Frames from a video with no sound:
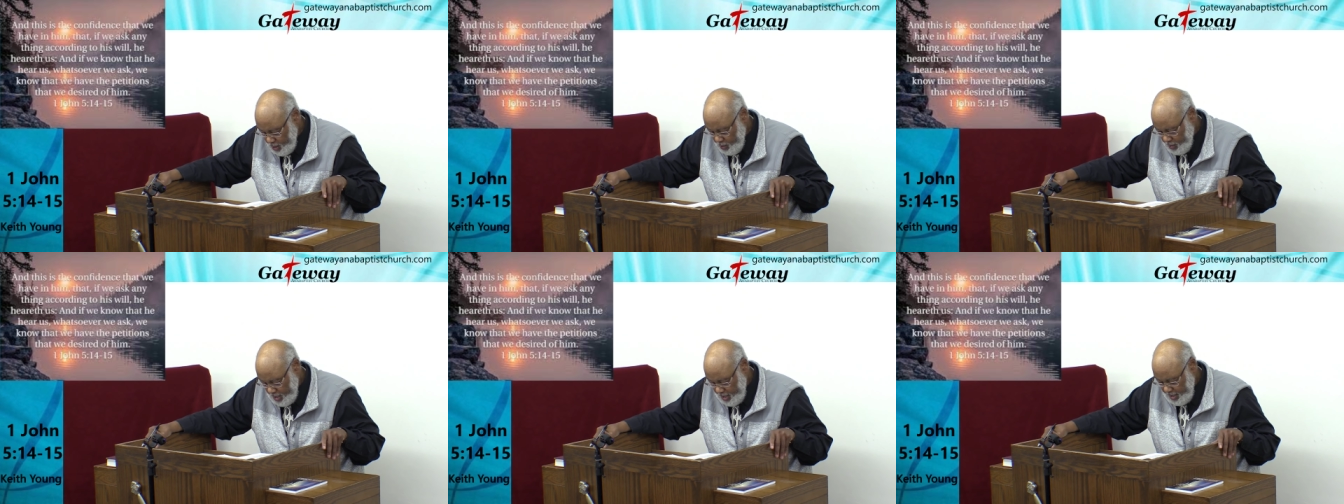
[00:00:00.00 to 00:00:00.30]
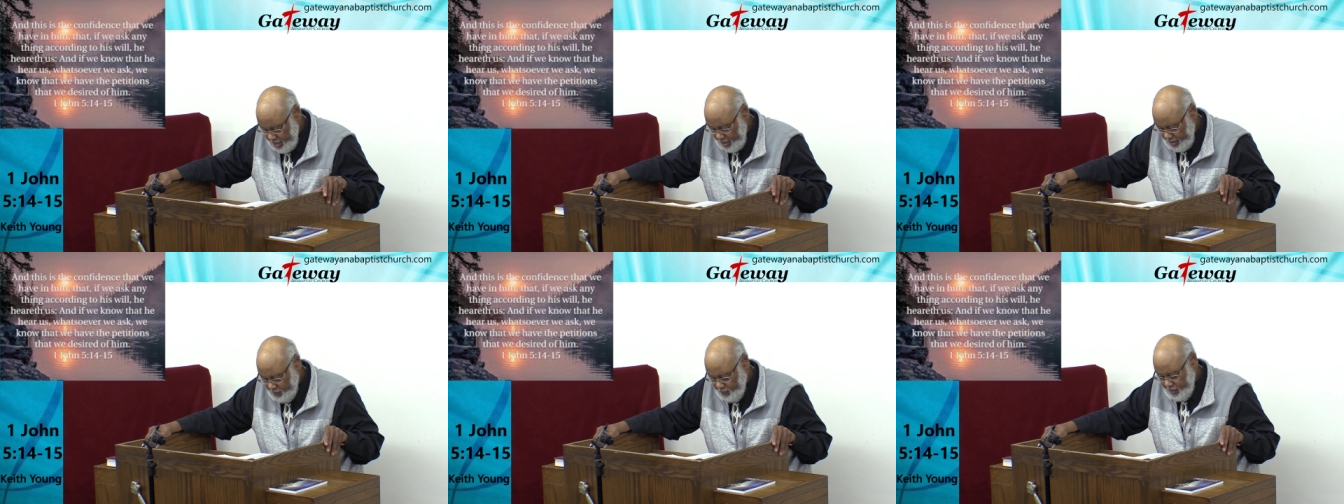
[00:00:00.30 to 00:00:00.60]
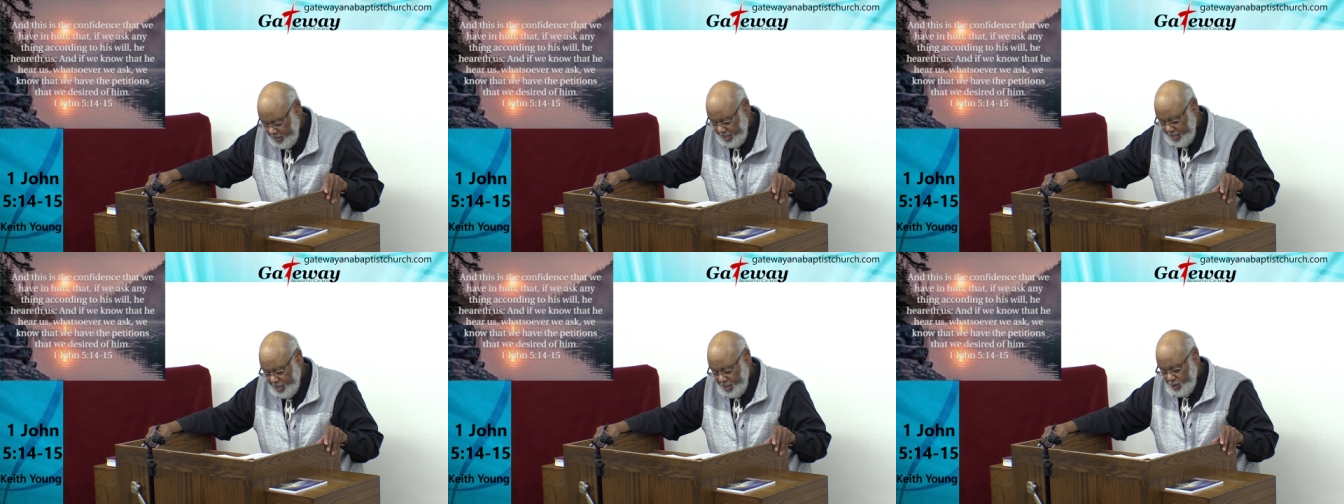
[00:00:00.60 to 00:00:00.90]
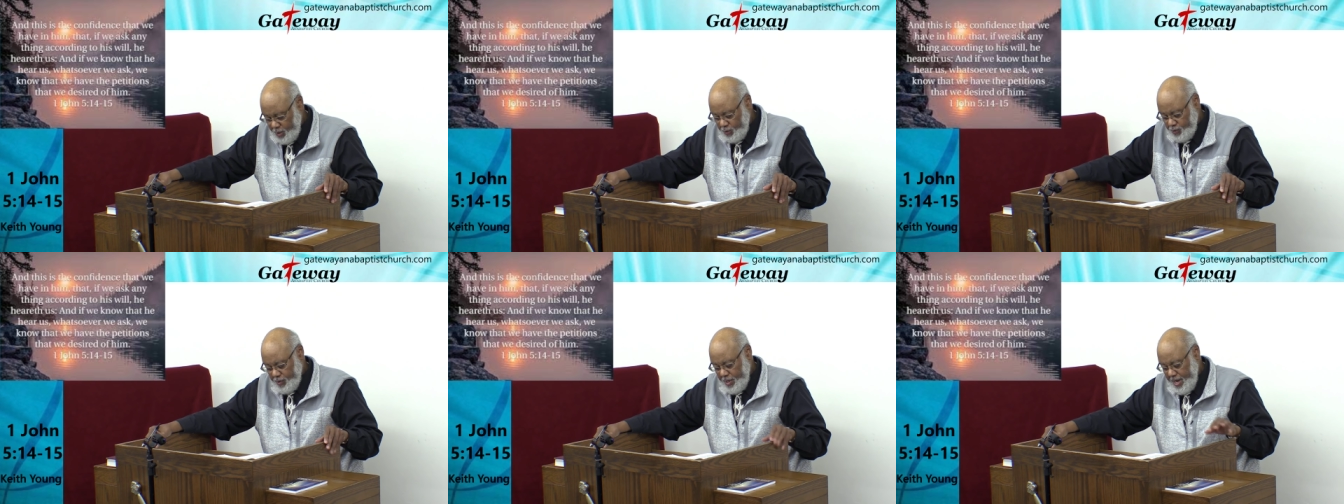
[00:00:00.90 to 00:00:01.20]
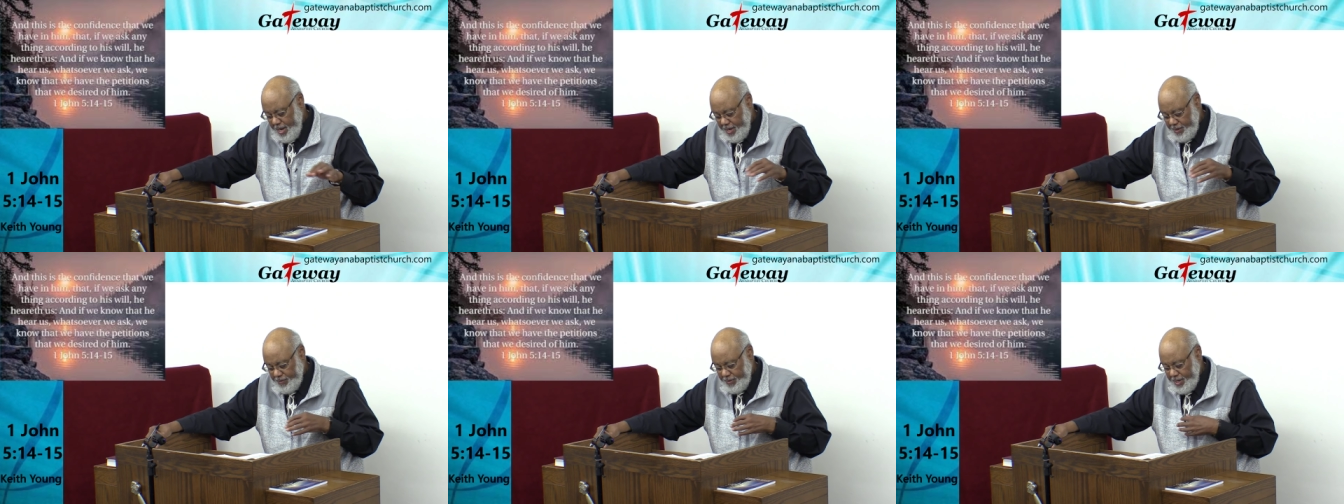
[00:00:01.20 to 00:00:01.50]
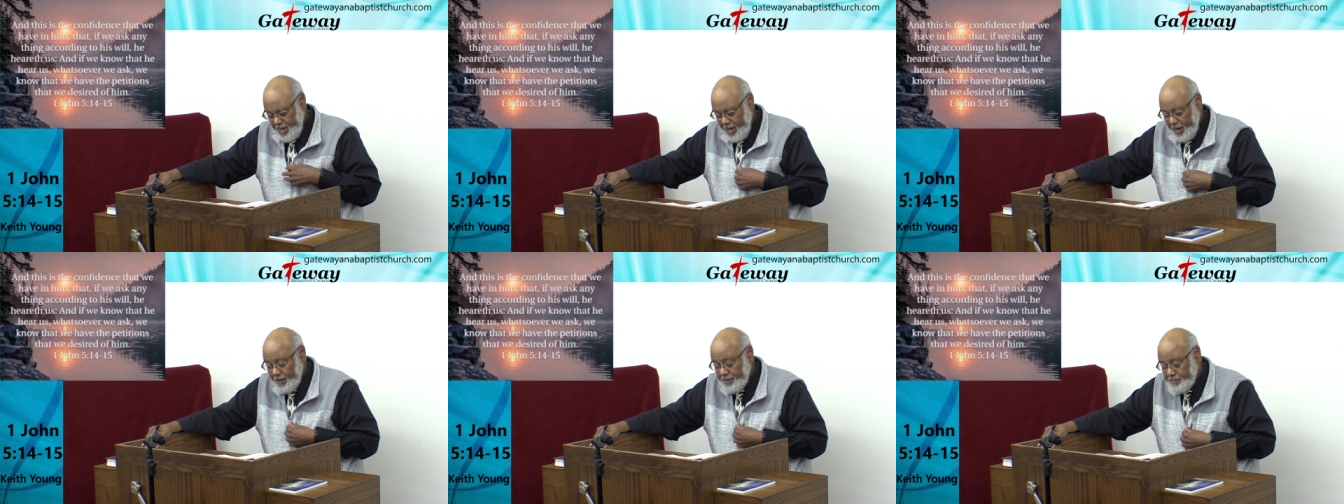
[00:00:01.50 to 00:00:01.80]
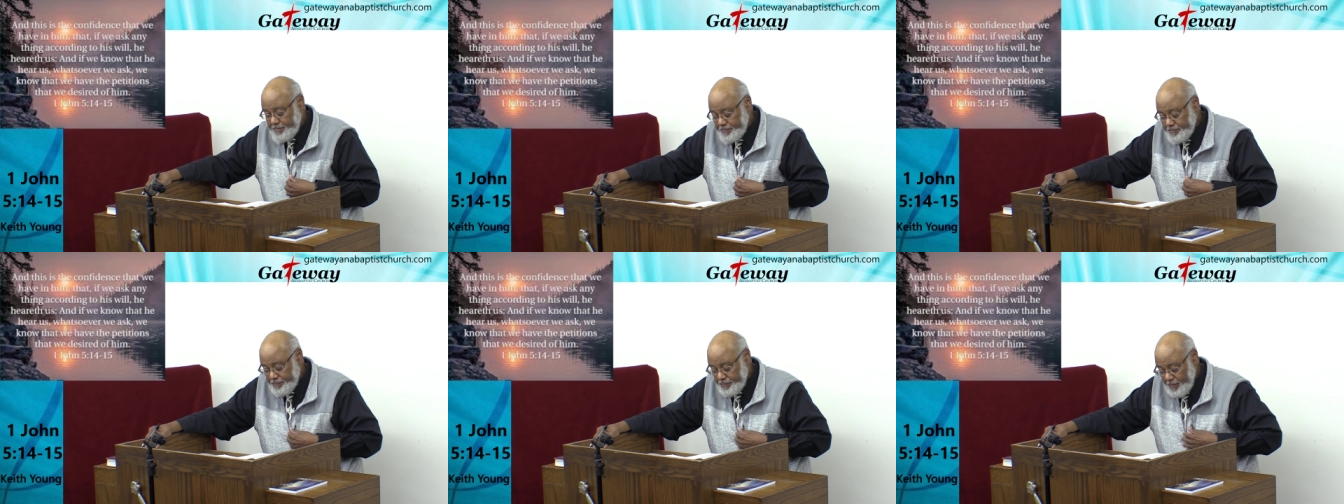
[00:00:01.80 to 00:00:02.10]
do good when he goes down there.
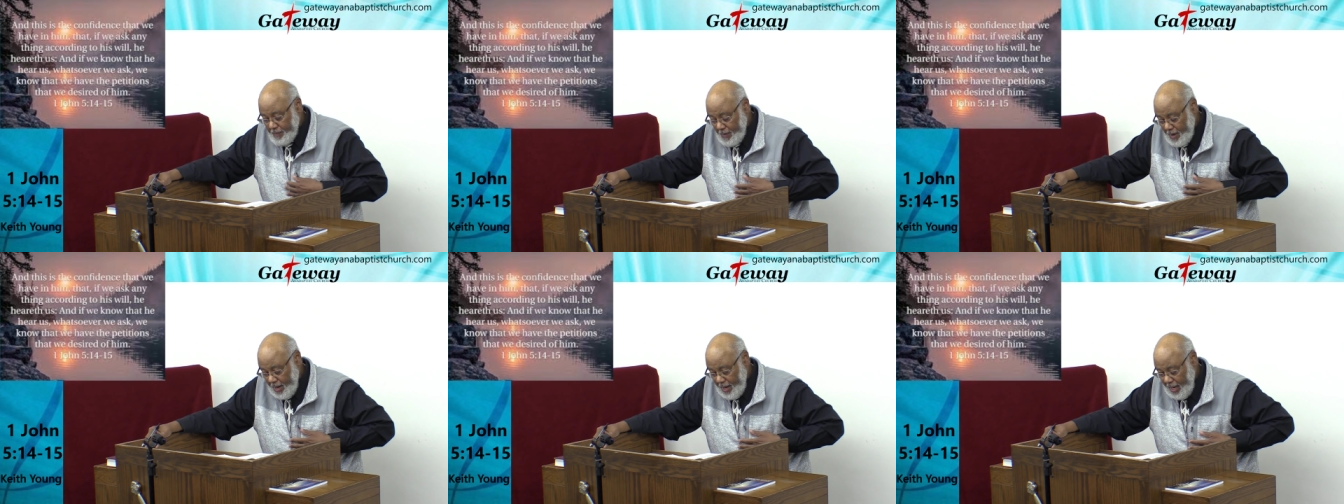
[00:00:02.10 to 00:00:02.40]
Right.